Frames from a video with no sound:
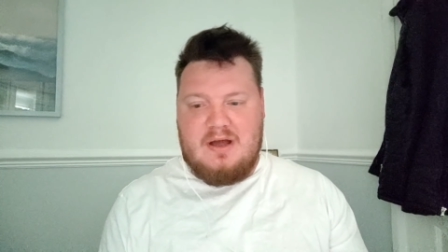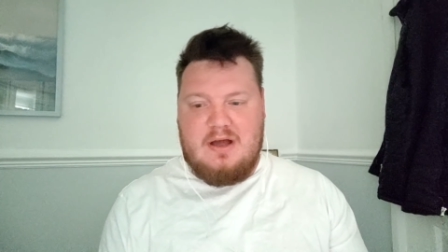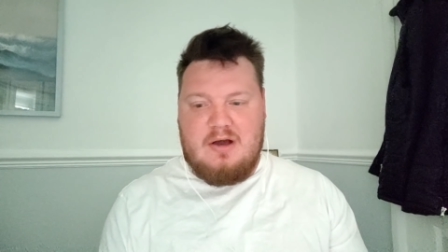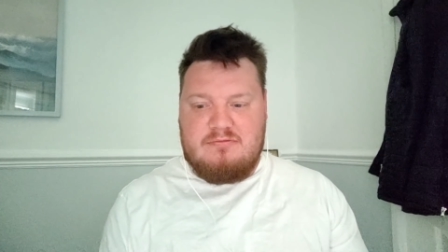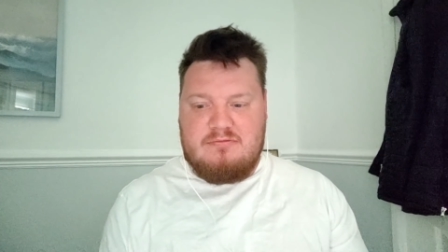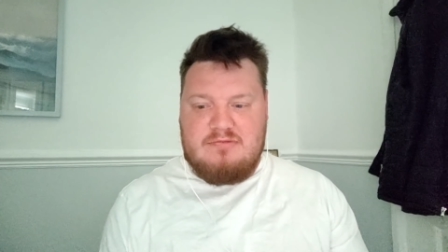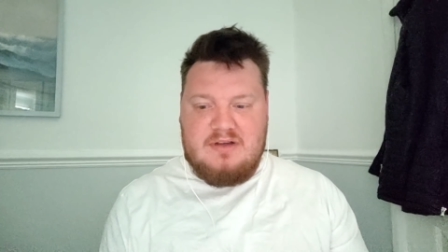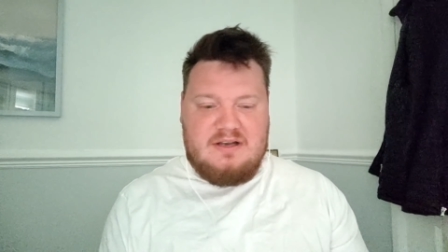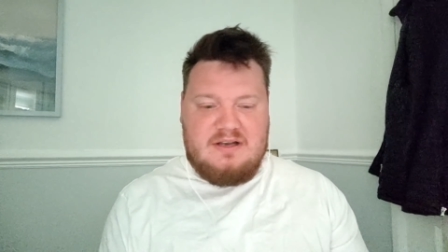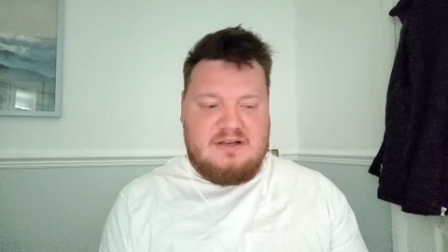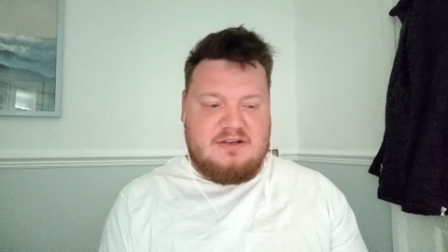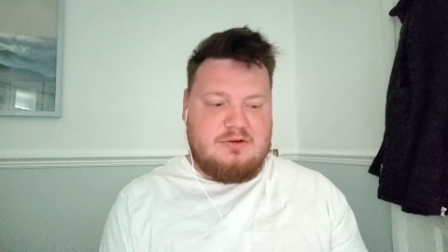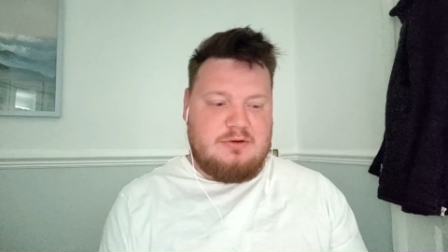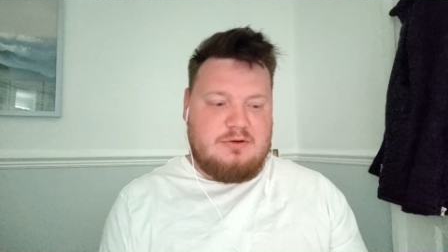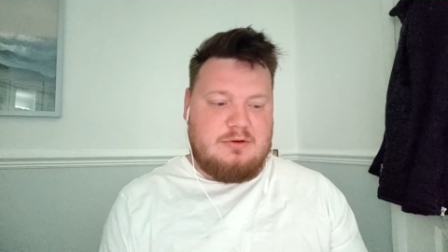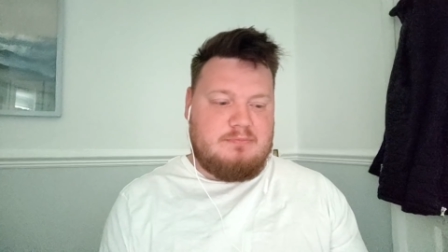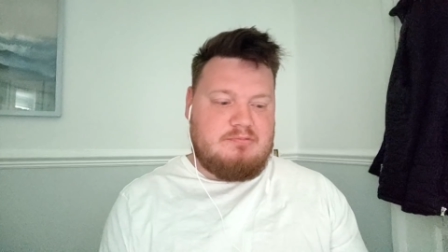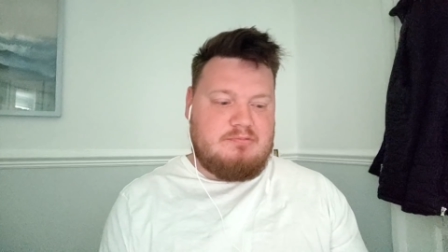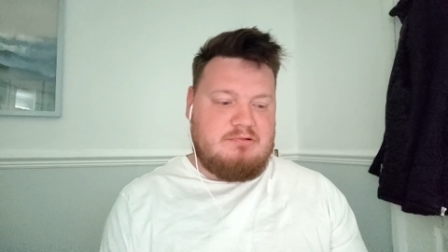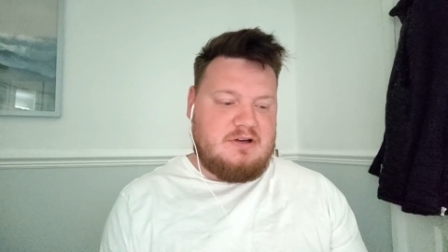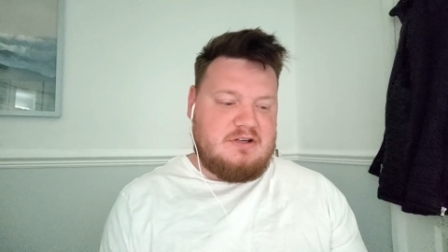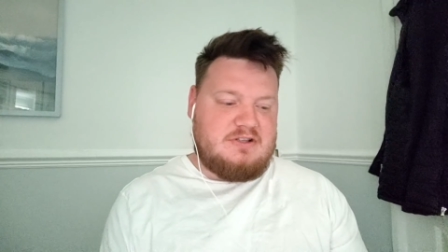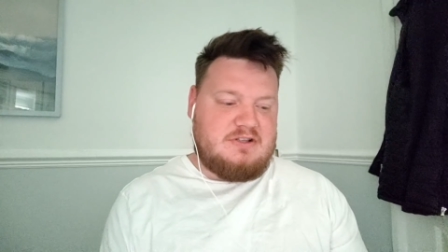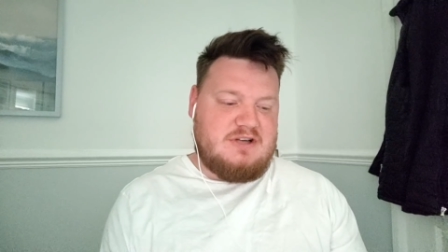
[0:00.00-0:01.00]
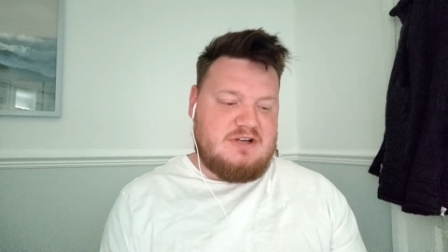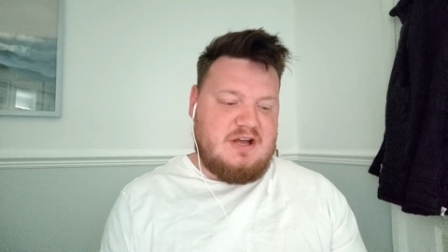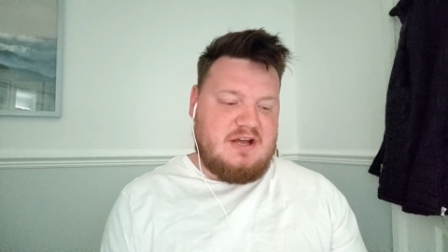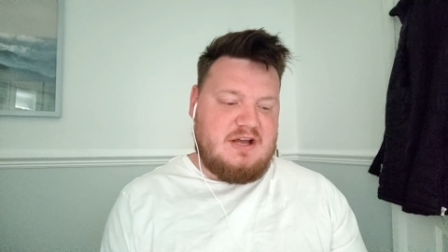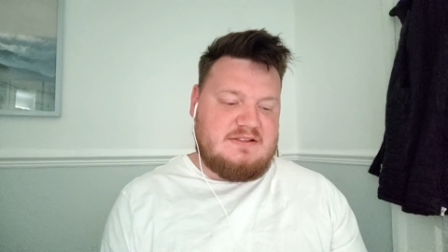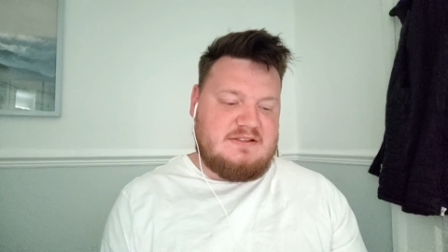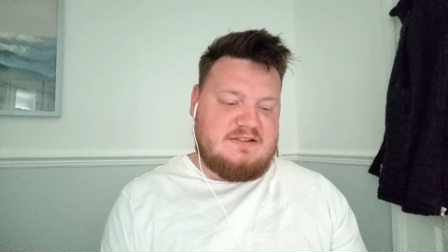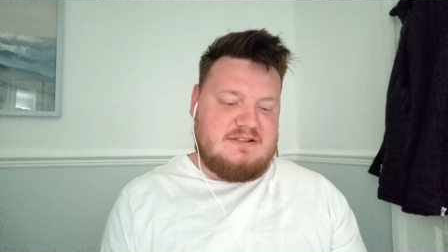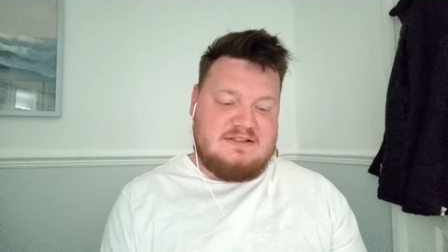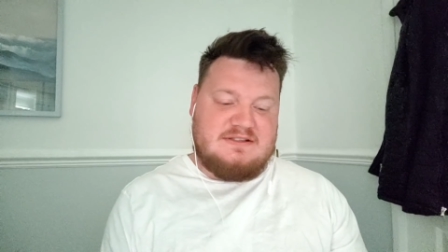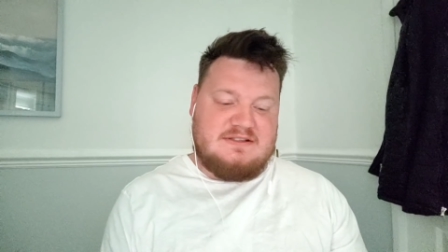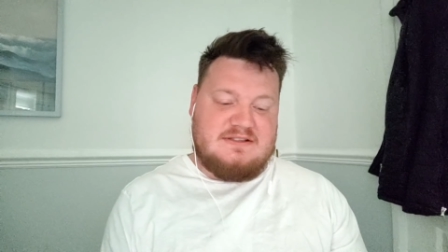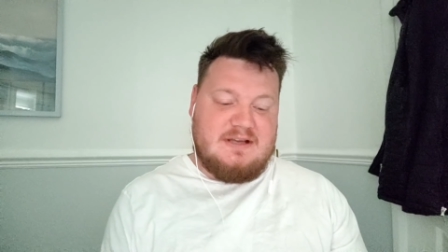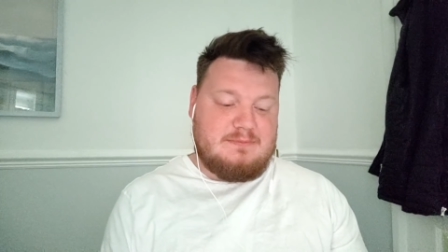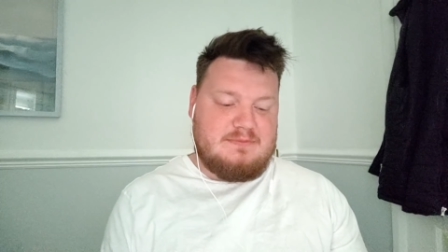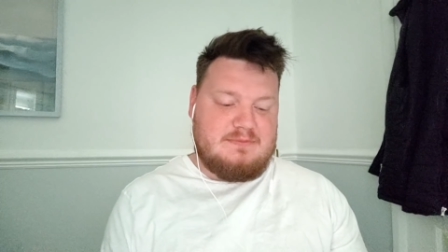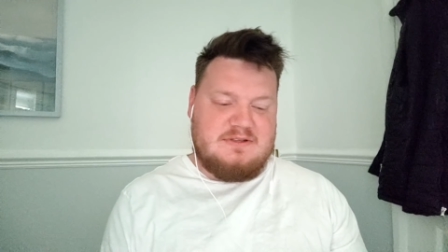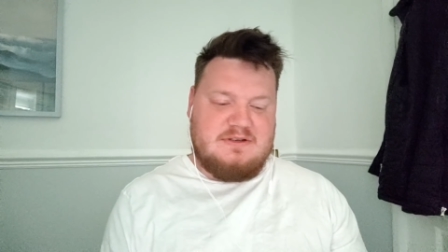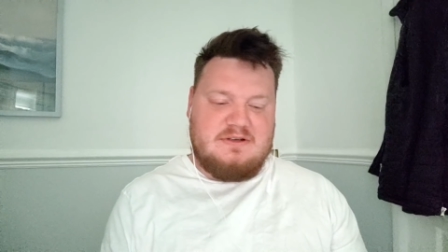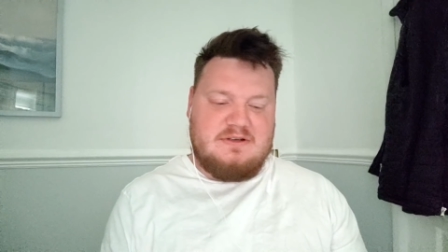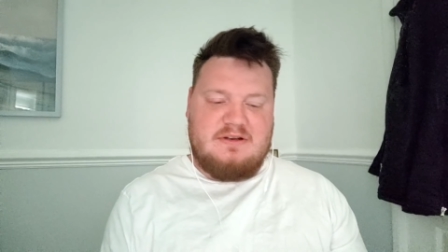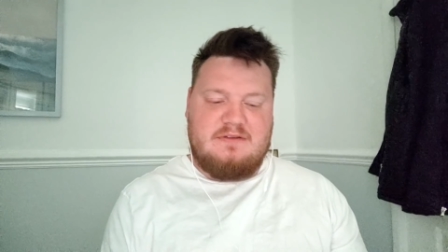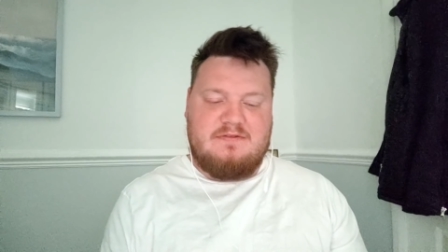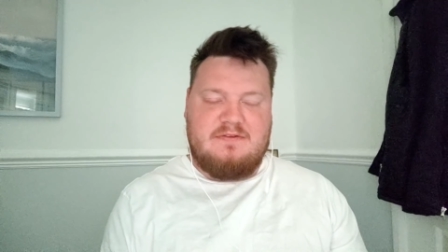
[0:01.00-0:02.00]
I really do appreciate it. It's
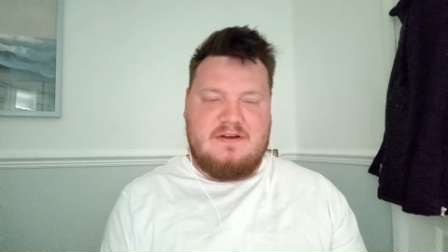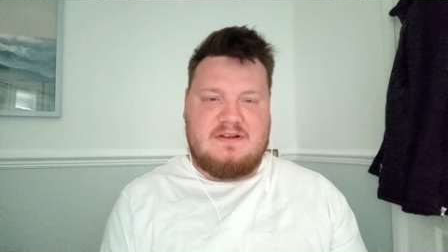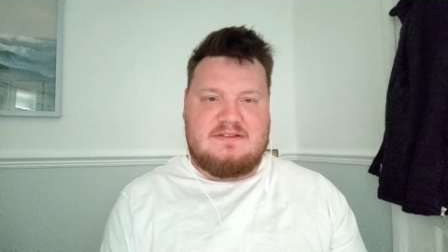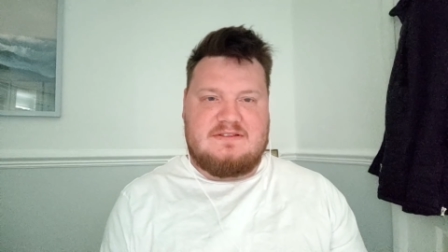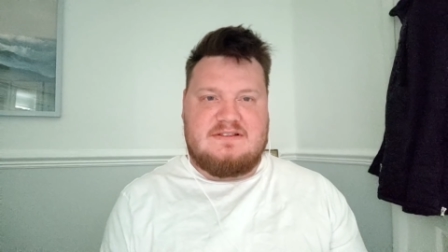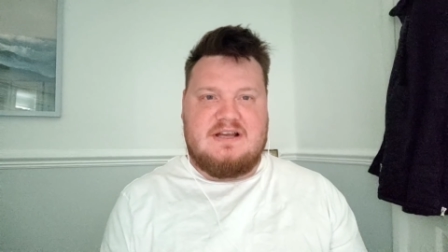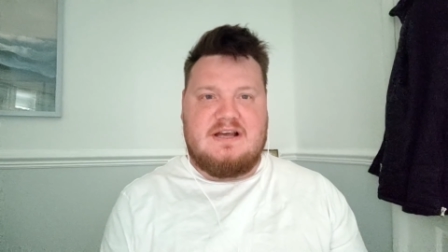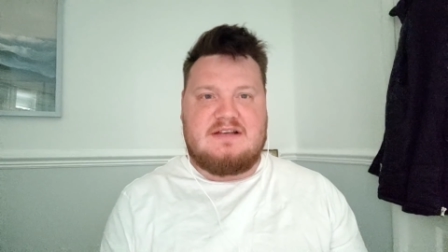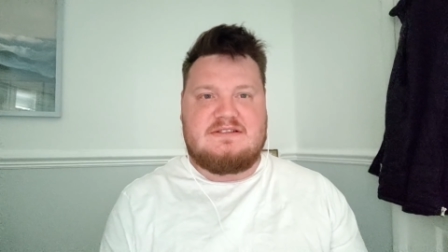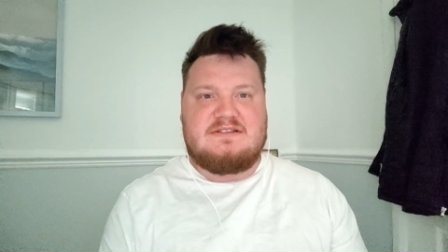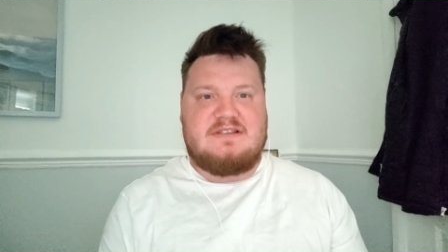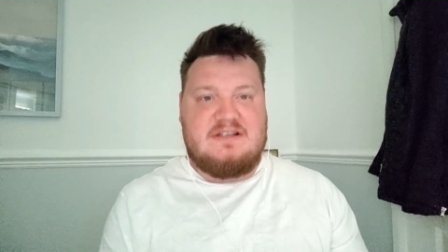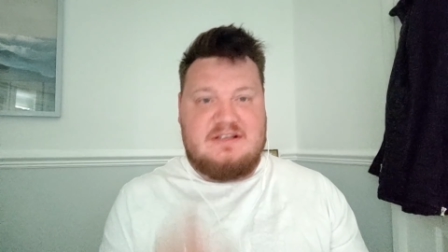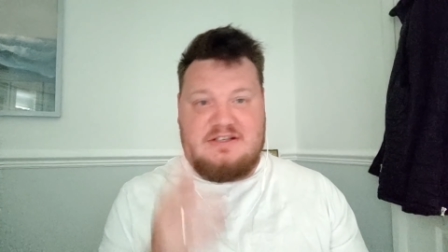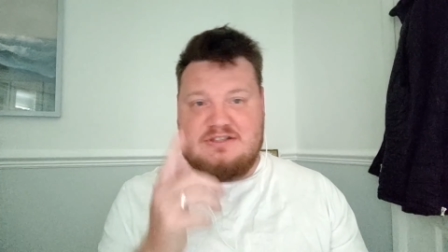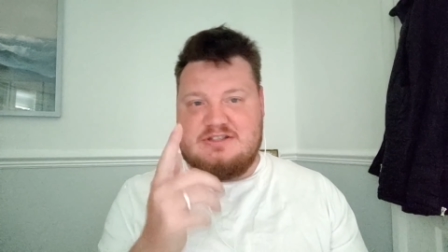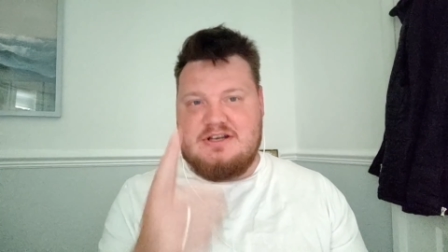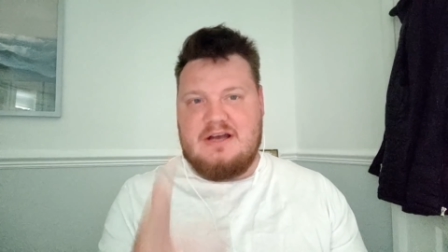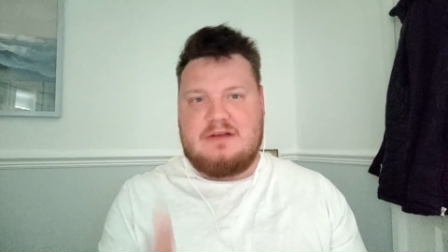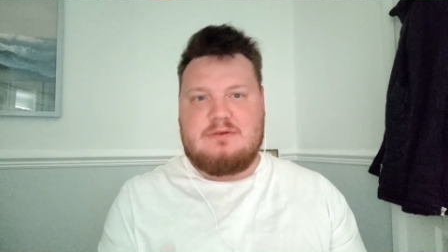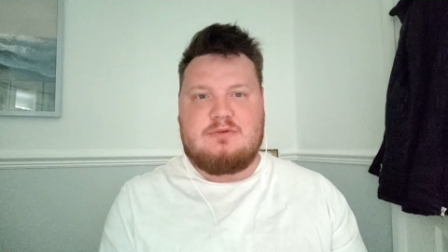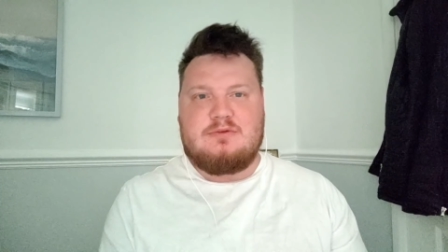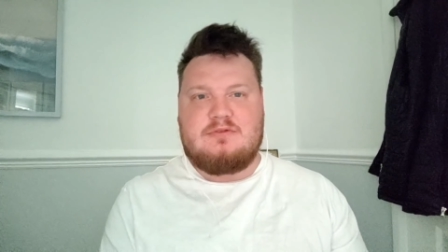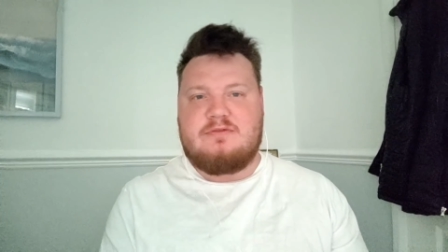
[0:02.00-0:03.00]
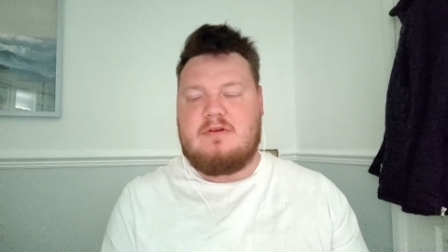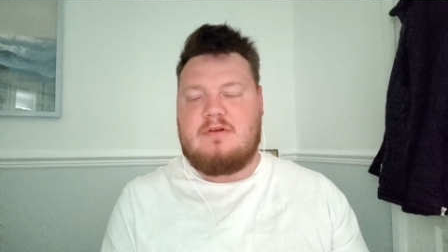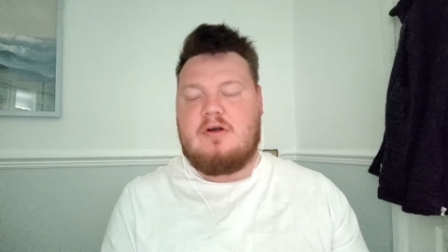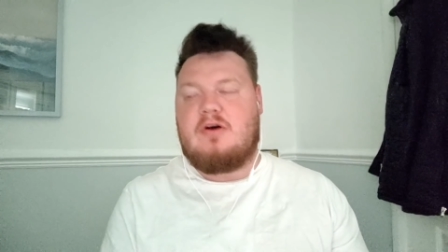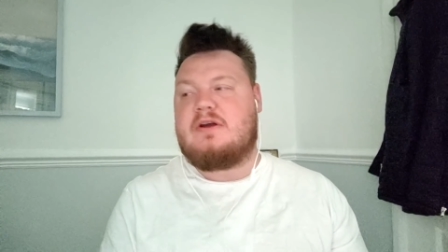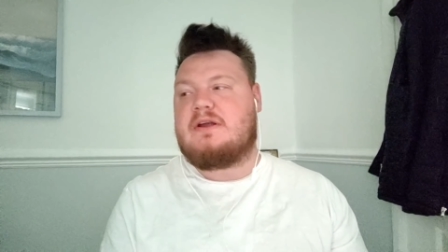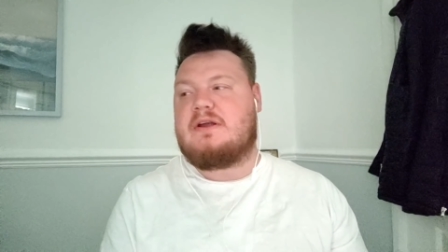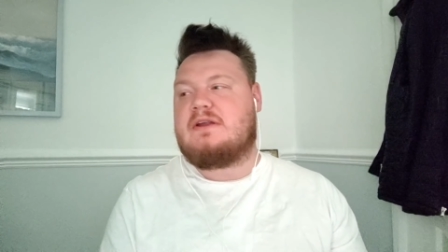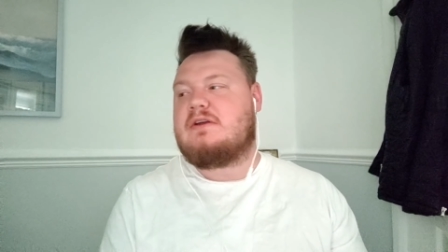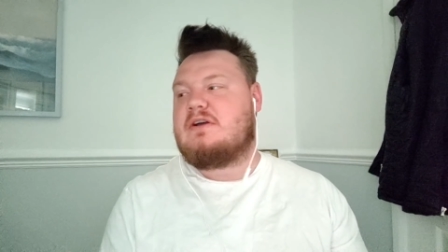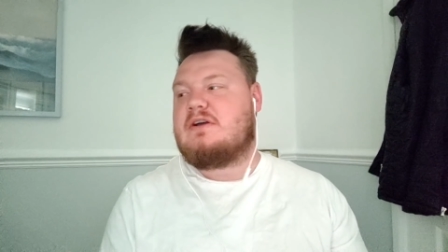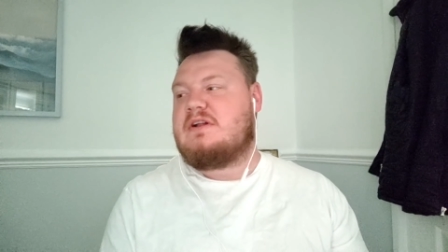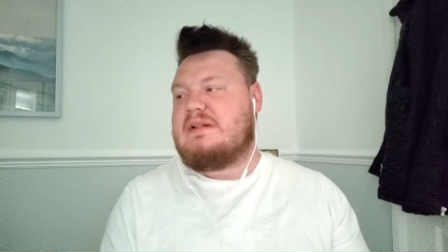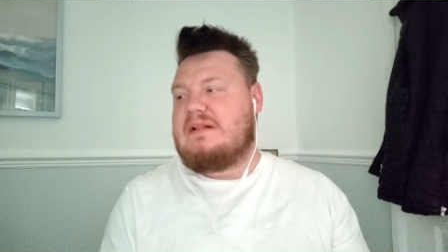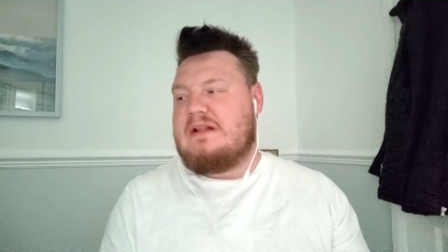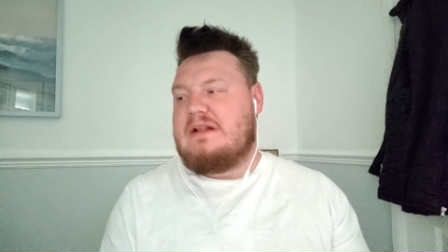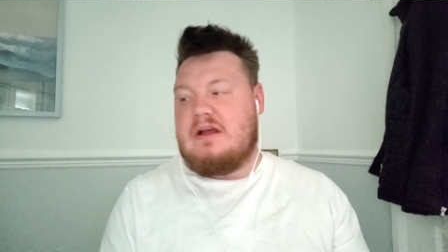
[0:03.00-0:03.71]
absolutely fantastic. Your channel's flying.